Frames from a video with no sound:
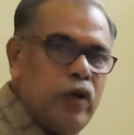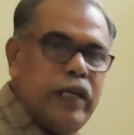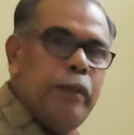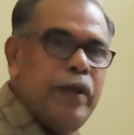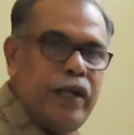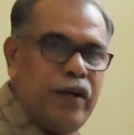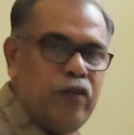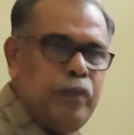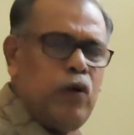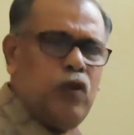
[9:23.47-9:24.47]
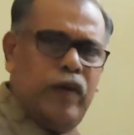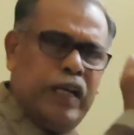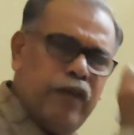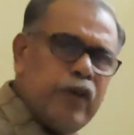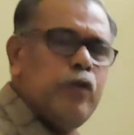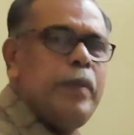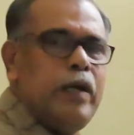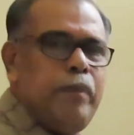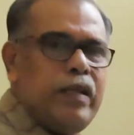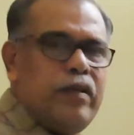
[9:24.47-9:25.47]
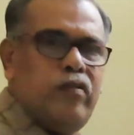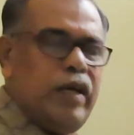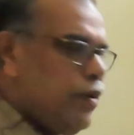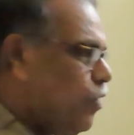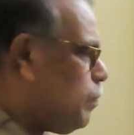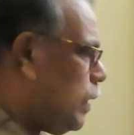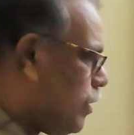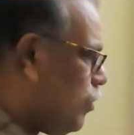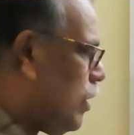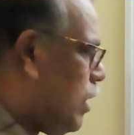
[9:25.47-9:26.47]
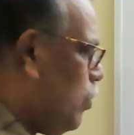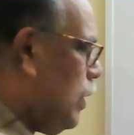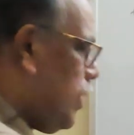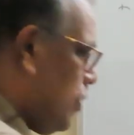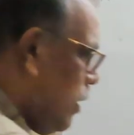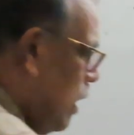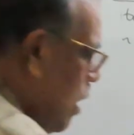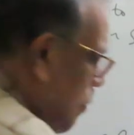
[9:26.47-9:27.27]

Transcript: only debit entries because whenever you make purchase entries, purchase account debtor